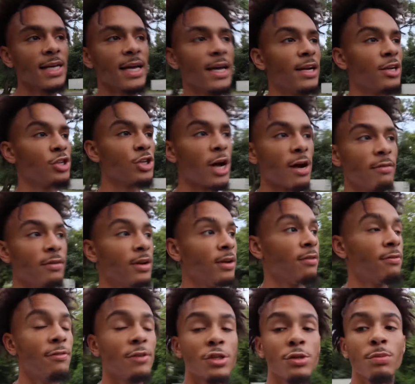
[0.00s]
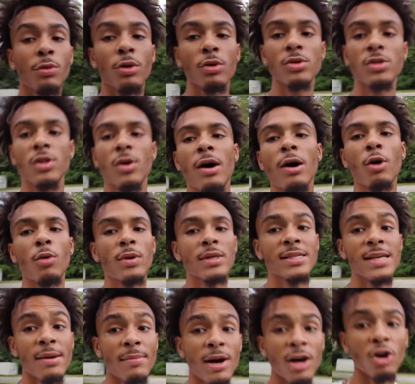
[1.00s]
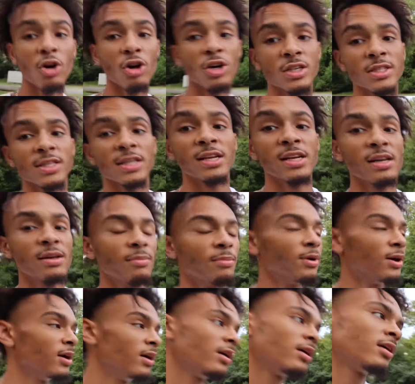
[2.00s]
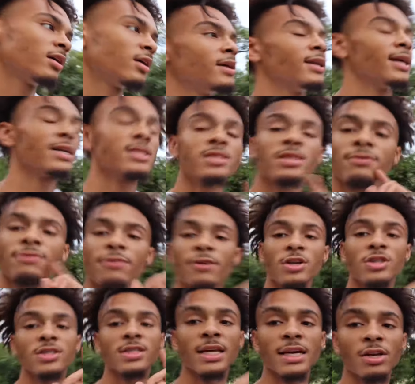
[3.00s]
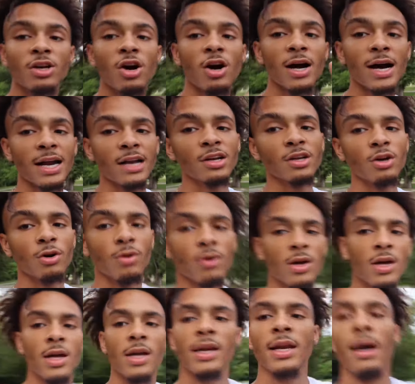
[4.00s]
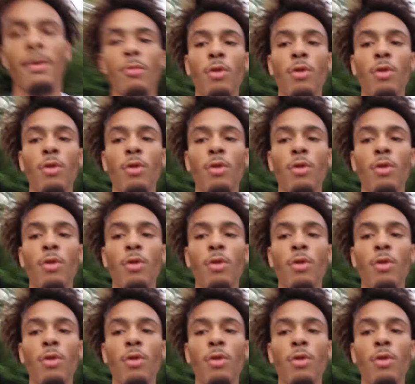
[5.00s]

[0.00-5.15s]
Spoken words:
hated driving in a fishbowl, so I always got my cars tinted. But that's the first thing y'all got to do. Now,